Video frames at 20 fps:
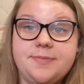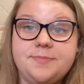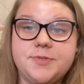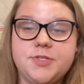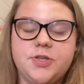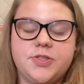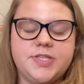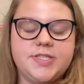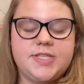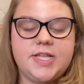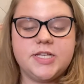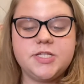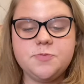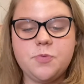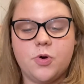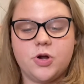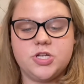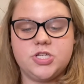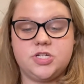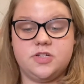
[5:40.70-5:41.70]
So this
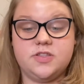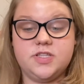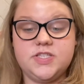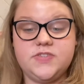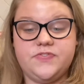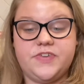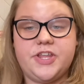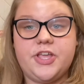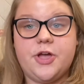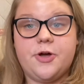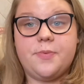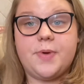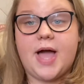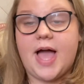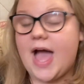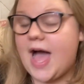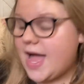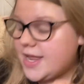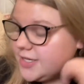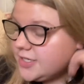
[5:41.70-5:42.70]
next portion of this video,
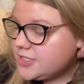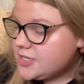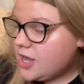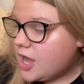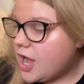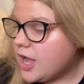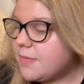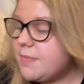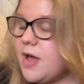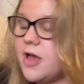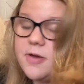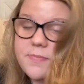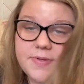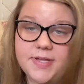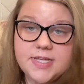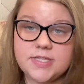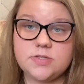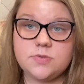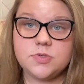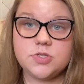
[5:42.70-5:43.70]
I had to talk about
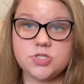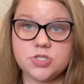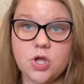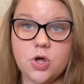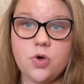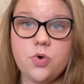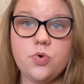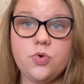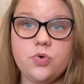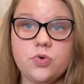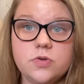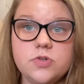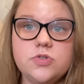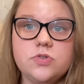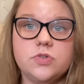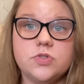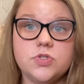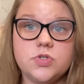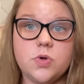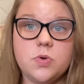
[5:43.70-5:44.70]
it because it was so
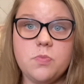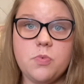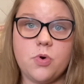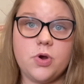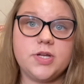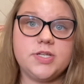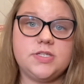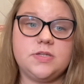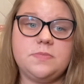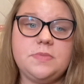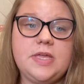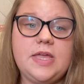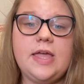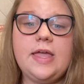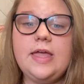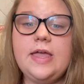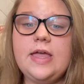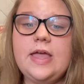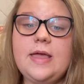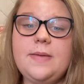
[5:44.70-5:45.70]
crucial and so important to
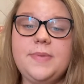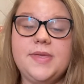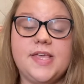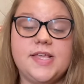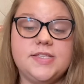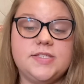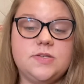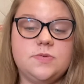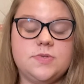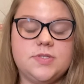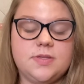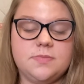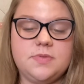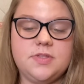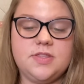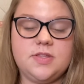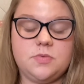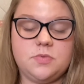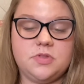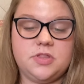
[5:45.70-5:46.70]
me, because it was
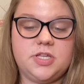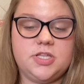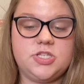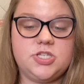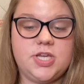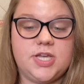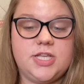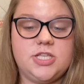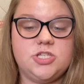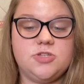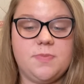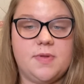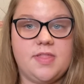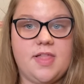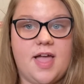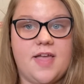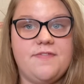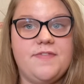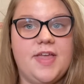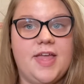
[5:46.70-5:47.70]
something that really changed my
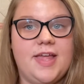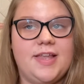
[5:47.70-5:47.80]
life.